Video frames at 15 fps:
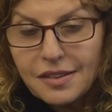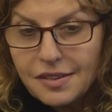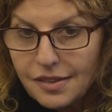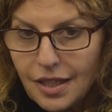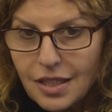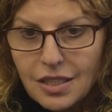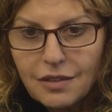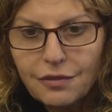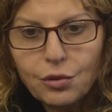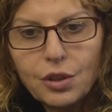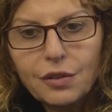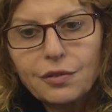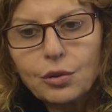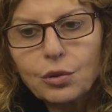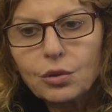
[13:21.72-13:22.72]
since
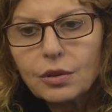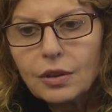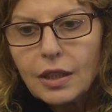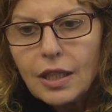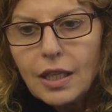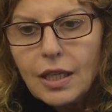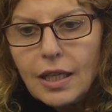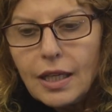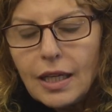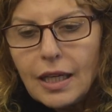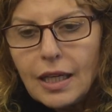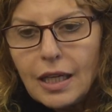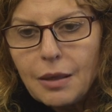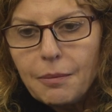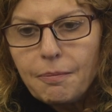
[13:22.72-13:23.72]
1844.
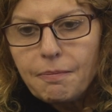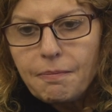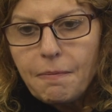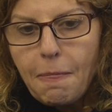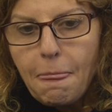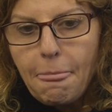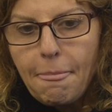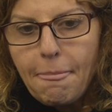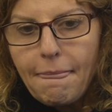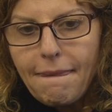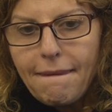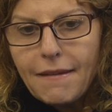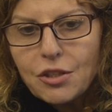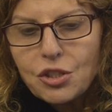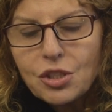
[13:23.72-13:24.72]

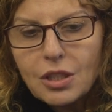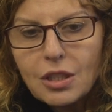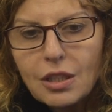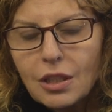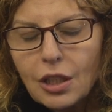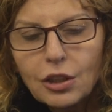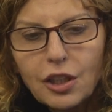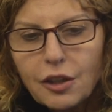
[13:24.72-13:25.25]
A